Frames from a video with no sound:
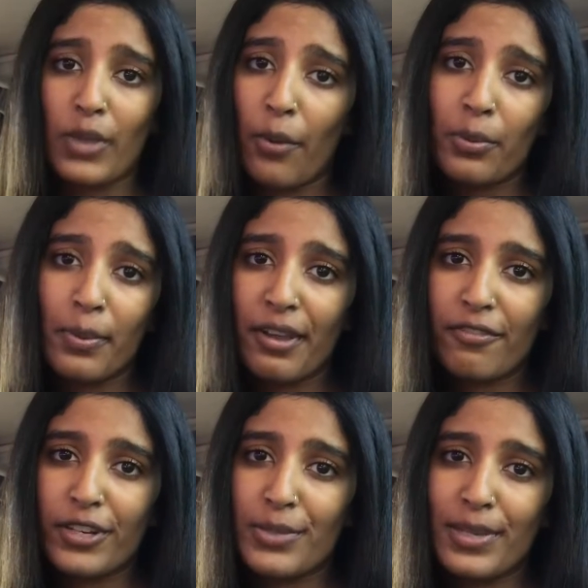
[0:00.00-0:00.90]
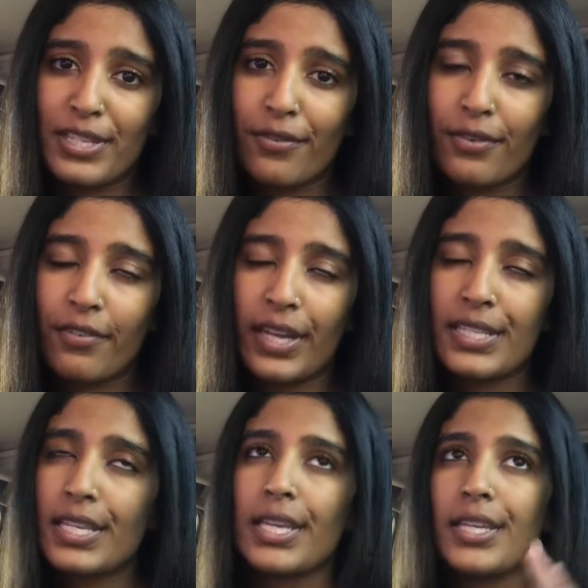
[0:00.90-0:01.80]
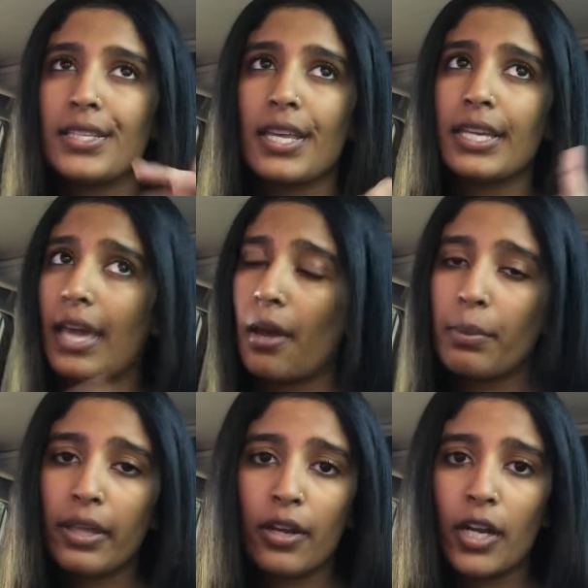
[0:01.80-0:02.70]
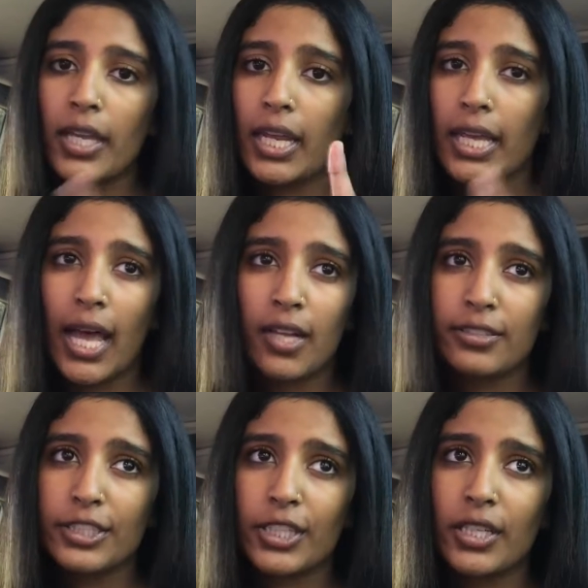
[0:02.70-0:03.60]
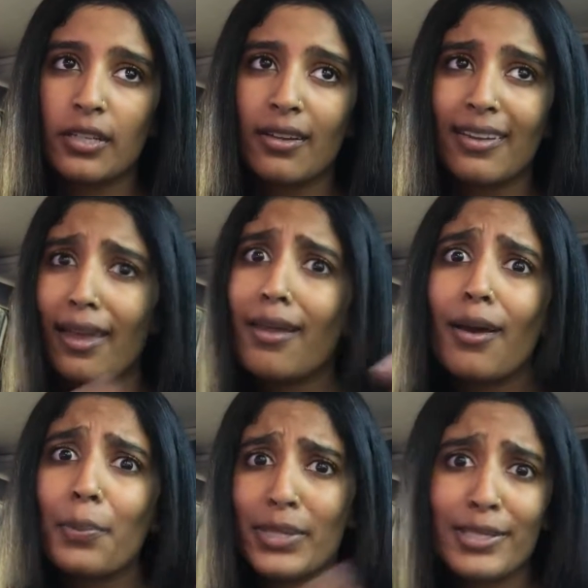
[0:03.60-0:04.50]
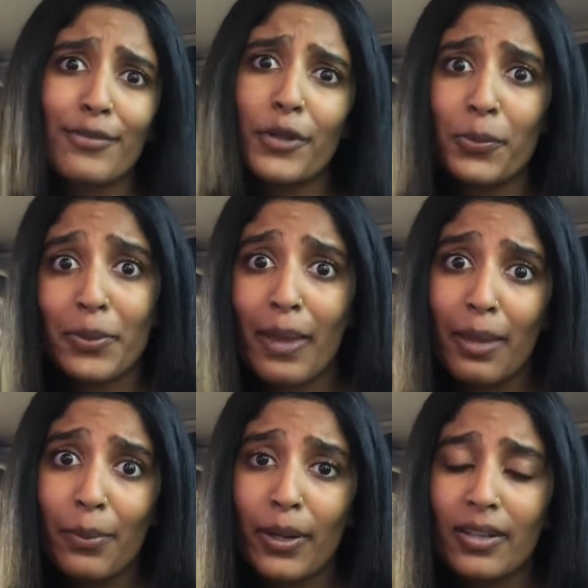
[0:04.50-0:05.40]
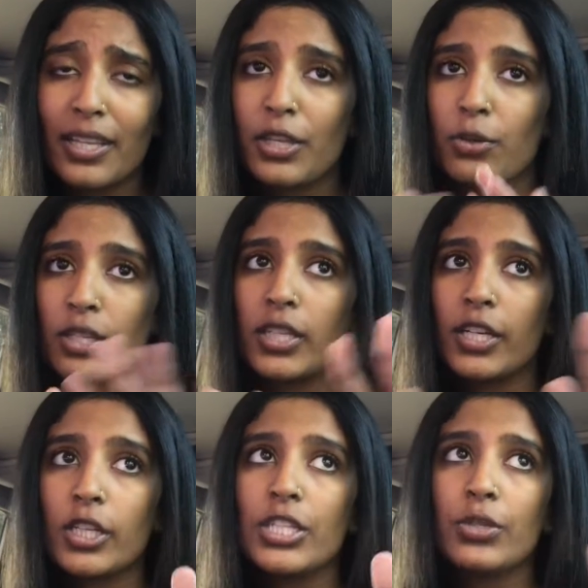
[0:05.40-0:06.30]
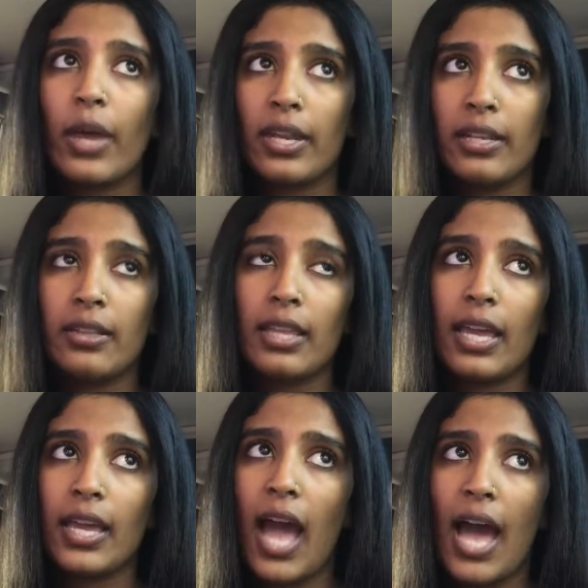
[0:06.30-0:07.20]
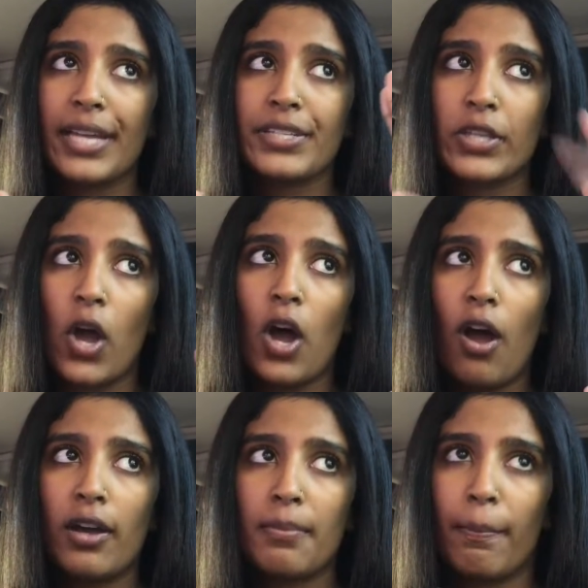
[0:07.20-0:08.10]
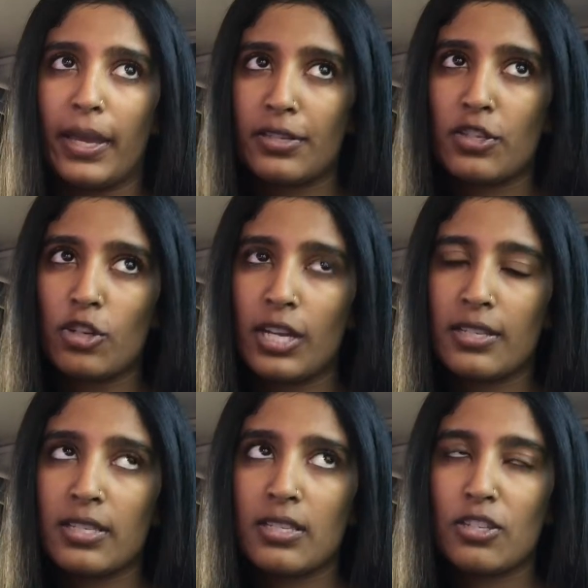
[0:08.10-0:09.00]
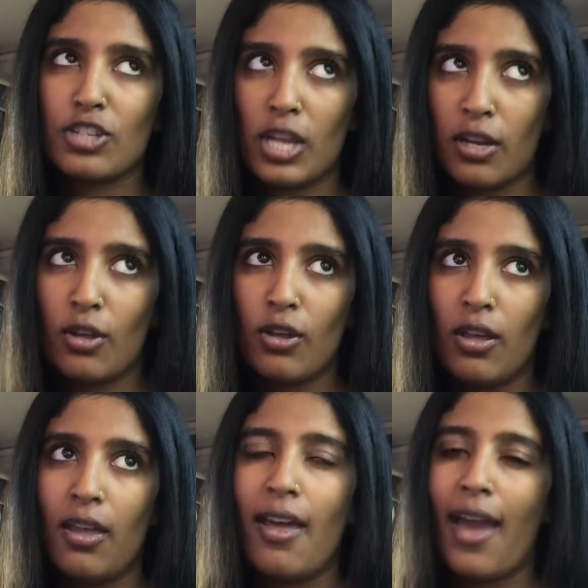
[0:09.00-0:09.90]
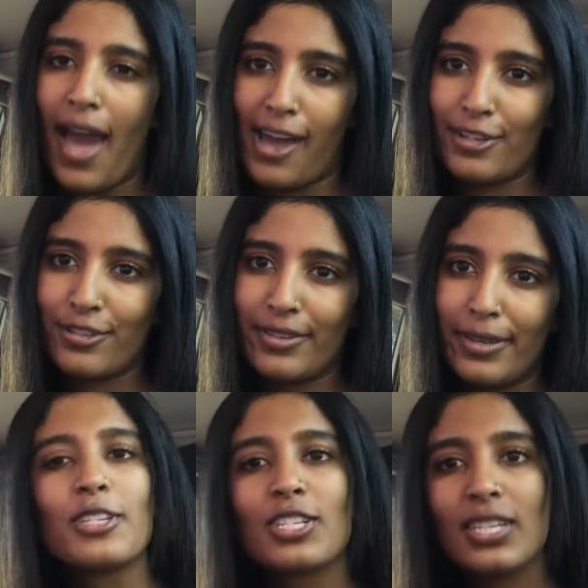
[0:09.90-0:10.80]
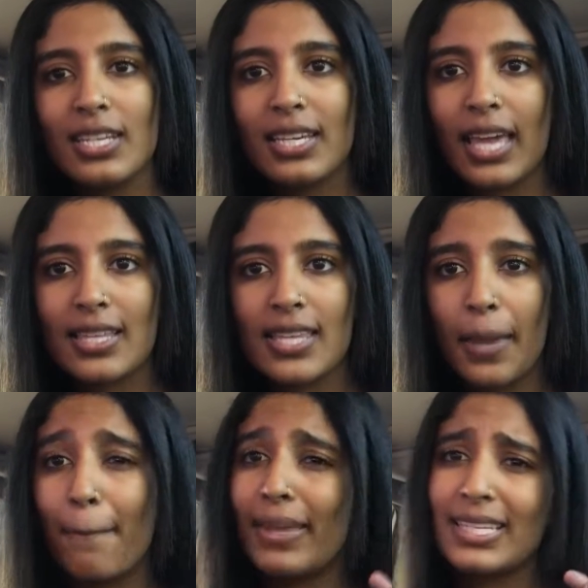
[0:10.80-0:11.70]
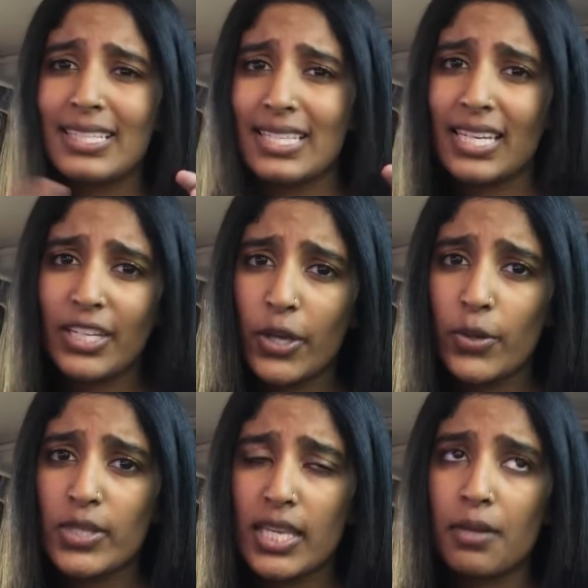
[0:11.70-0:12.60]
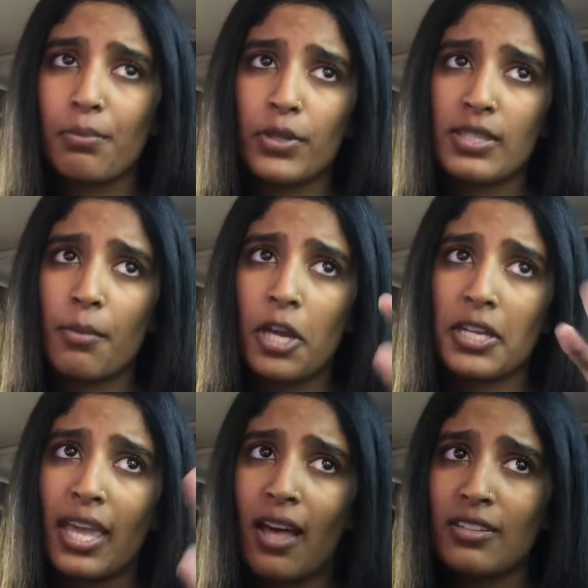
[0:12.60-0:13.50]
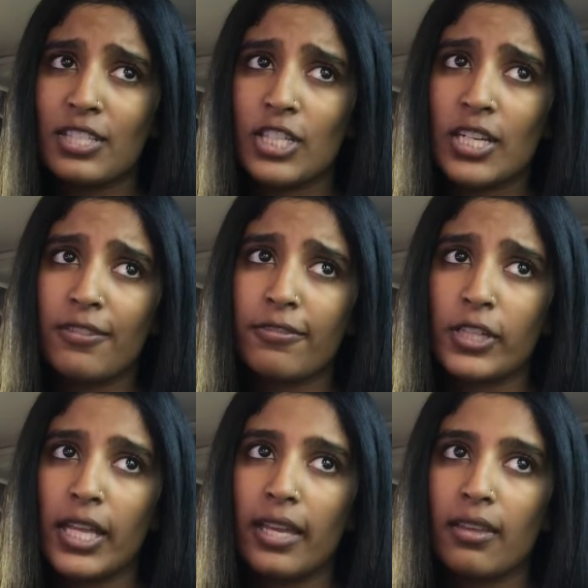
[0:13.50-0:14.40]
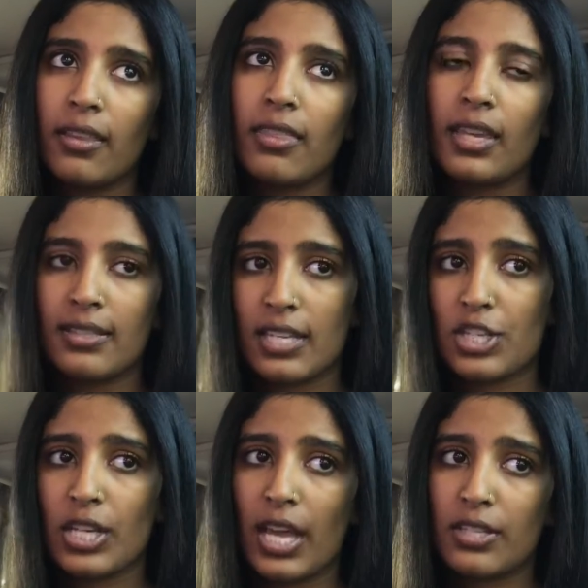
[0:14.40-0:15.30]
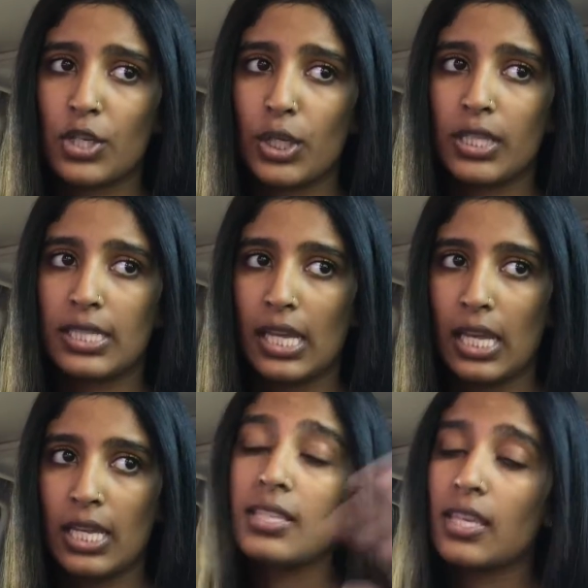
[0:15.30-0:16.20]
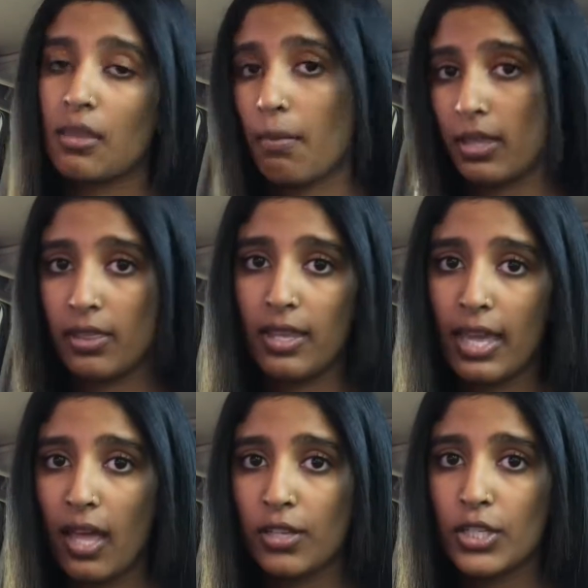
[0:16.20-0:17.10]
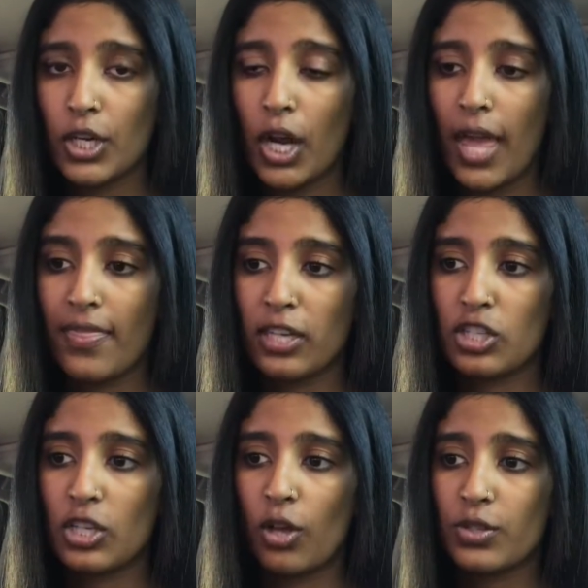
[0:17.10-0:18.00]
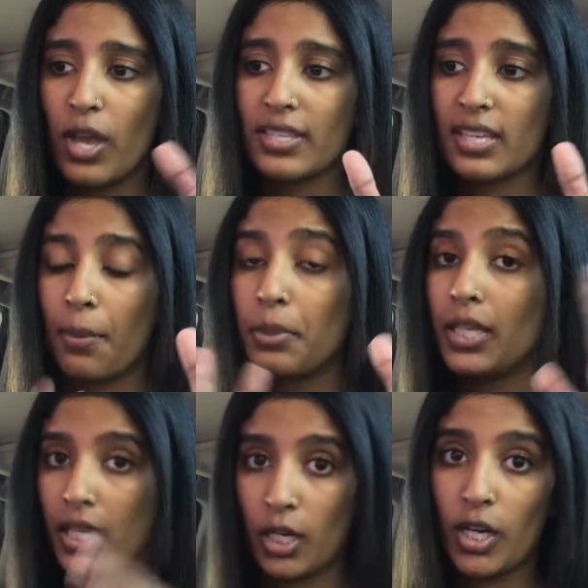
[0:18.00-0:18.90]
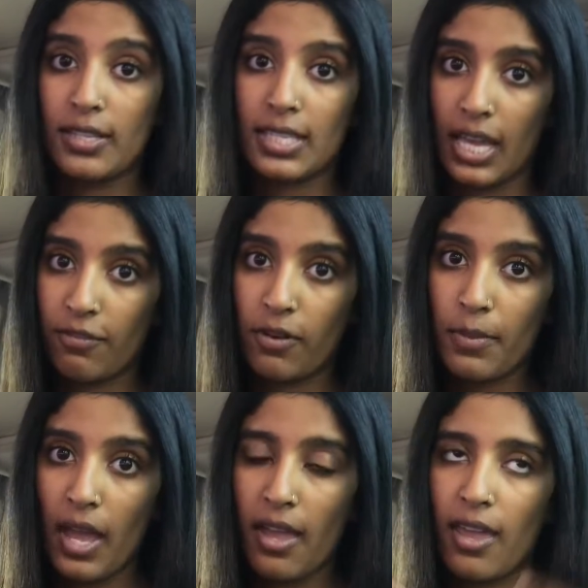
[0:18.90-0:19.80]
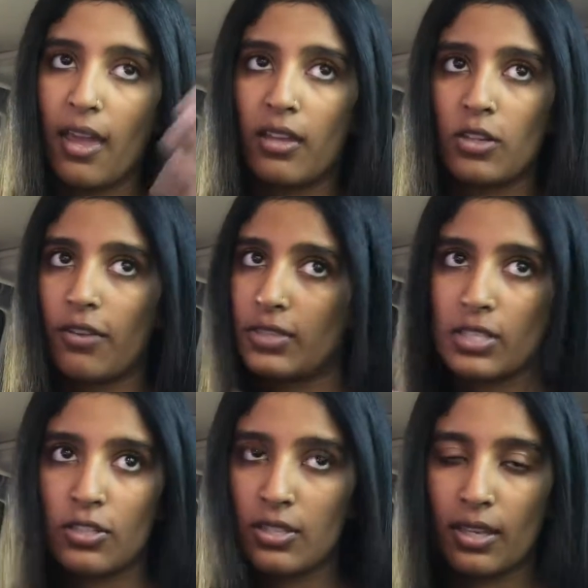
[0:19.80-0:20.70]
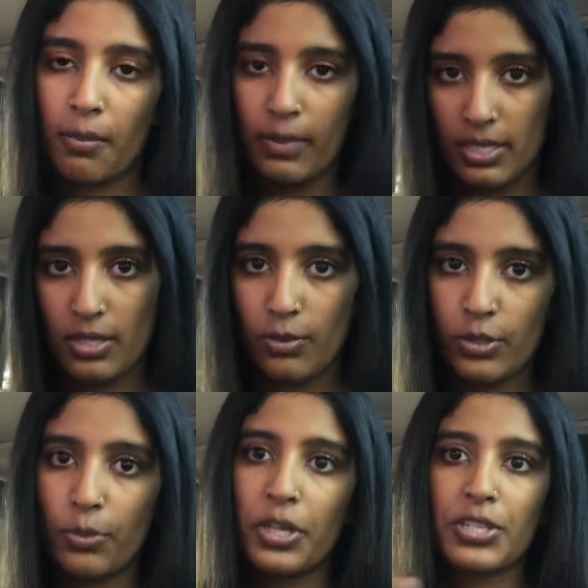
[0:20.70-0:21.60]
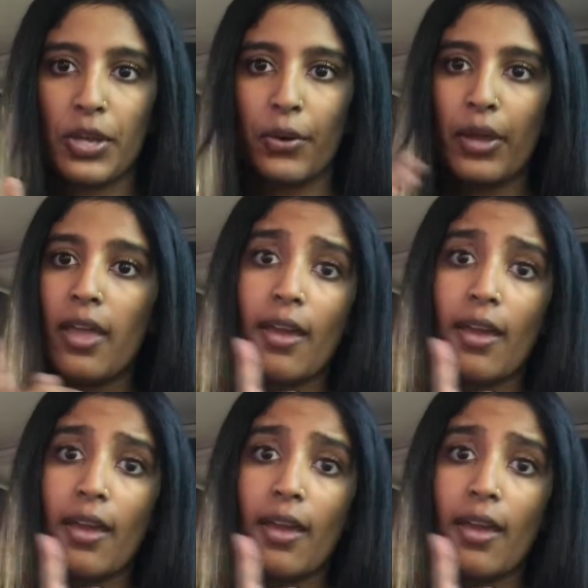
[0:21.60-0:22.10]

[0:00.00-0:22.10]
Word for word: that would be my first piece of advice is get a planner, get a calendar, get a piece of notebook paper. Like you can literally do anything. I saw on Best Dressed channel, Ashley, she gets like mini sticky notes and puts them on a calendar for like things that she has during the day, like the monthly calendar. And then she also has like a planner aside from that. And obviously she's like a busy YouTuber, so